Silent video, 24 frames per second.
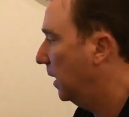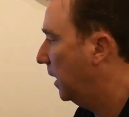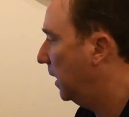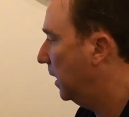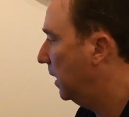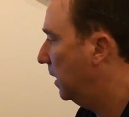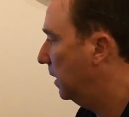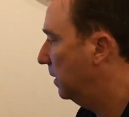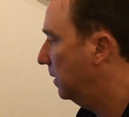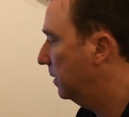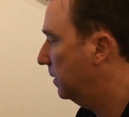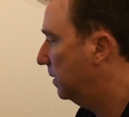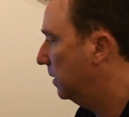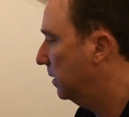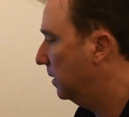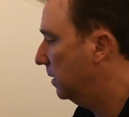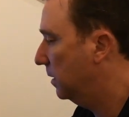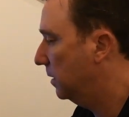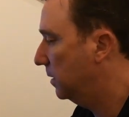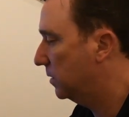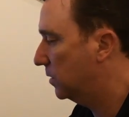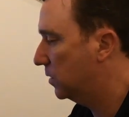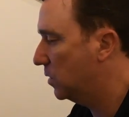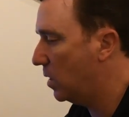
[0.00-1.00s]
and
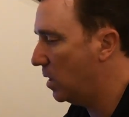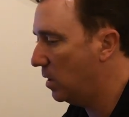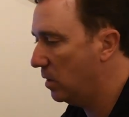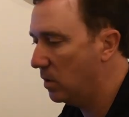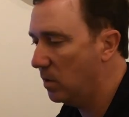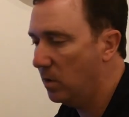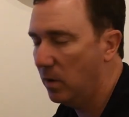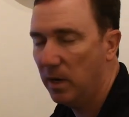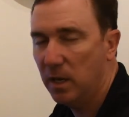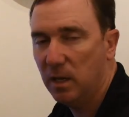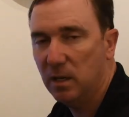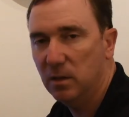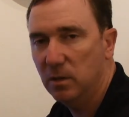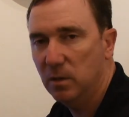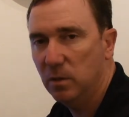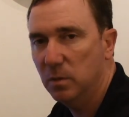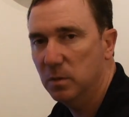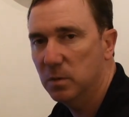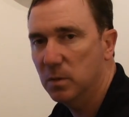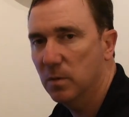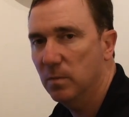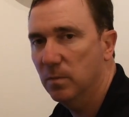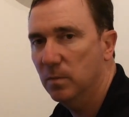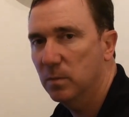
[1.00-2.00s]
so I'll go ahead and do
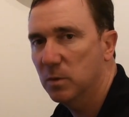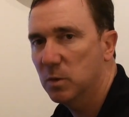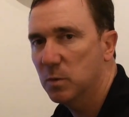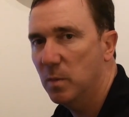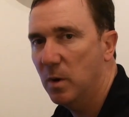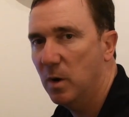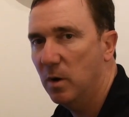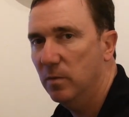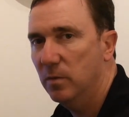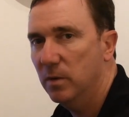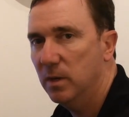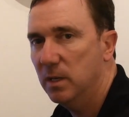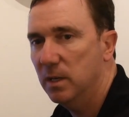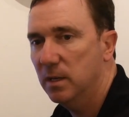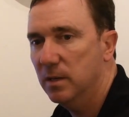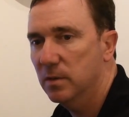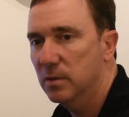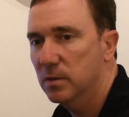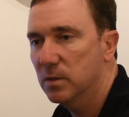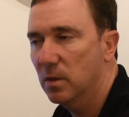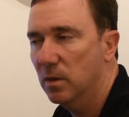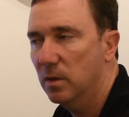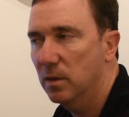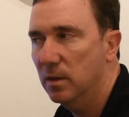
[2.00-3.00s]
some small
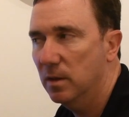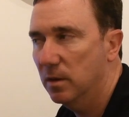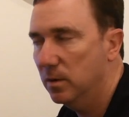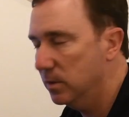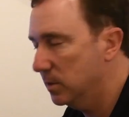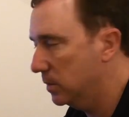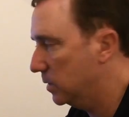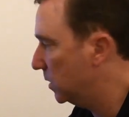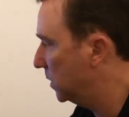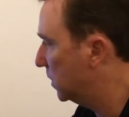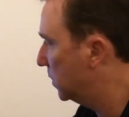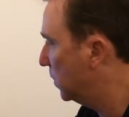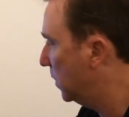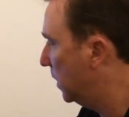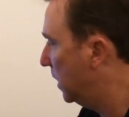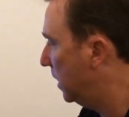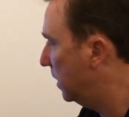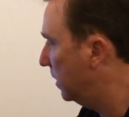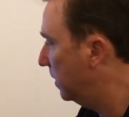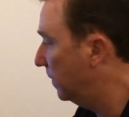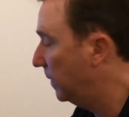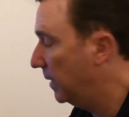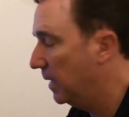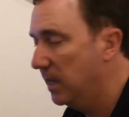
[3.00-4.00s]
videos on those as
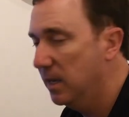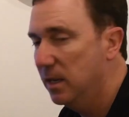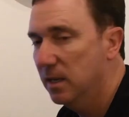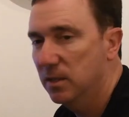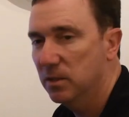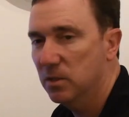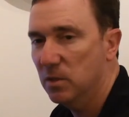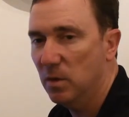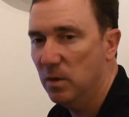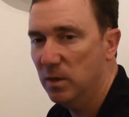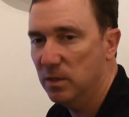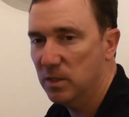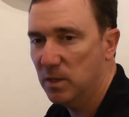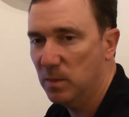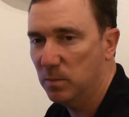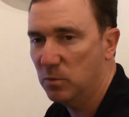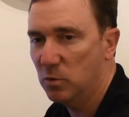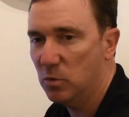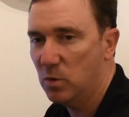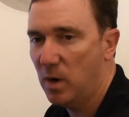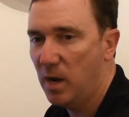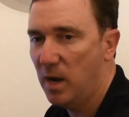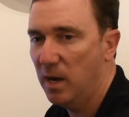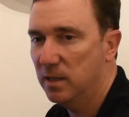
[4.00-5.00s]
well. So as I'm
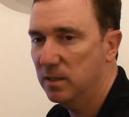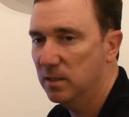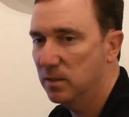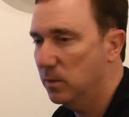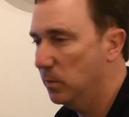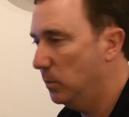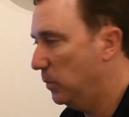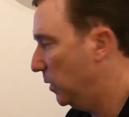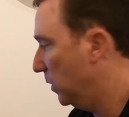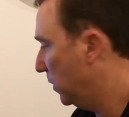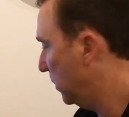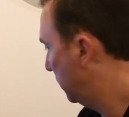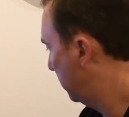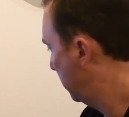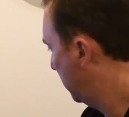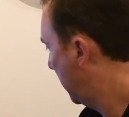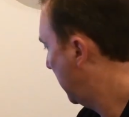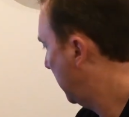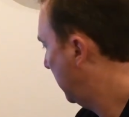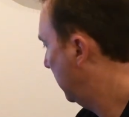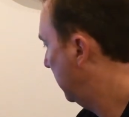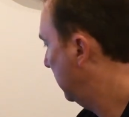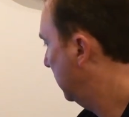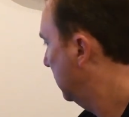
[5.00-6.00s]
trying to build
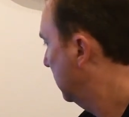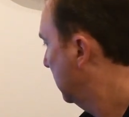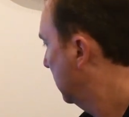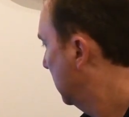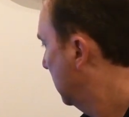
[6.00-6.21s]
my